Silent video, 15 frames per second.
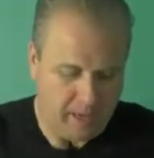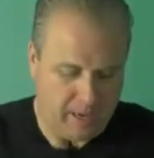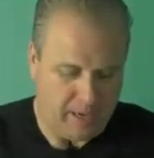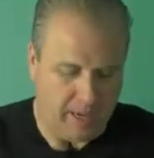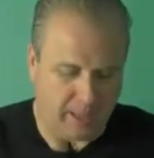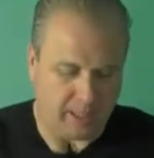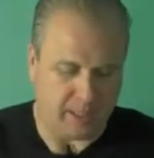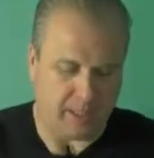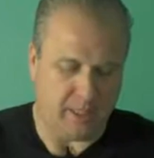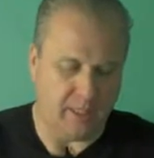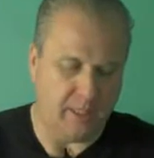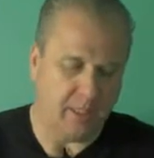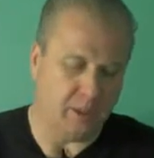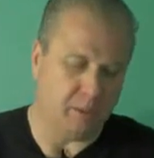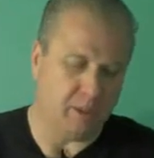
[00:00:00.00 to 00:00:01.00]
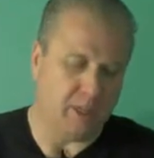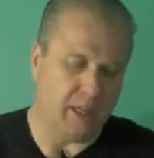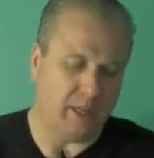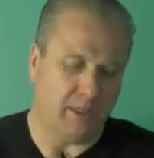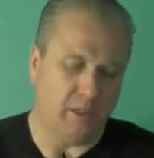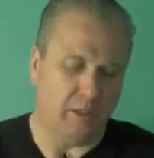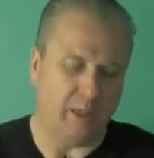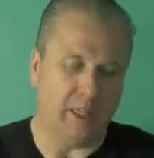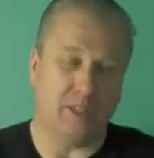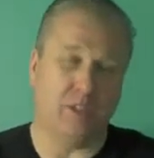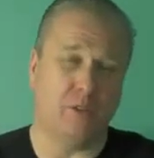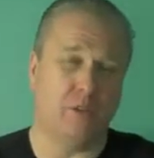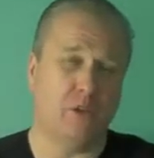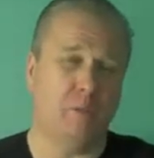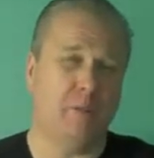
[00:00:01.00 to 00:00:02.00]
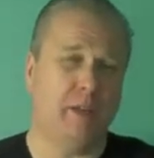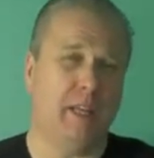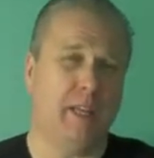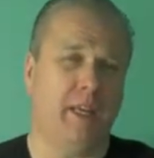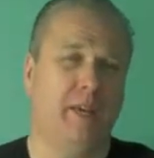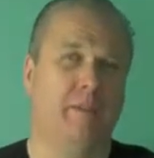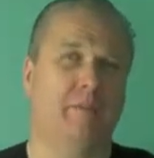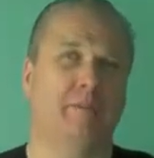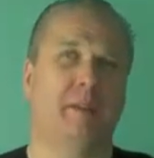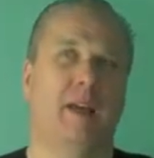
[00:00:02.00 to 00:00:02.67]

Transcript: Next is, we'll take a look at social media.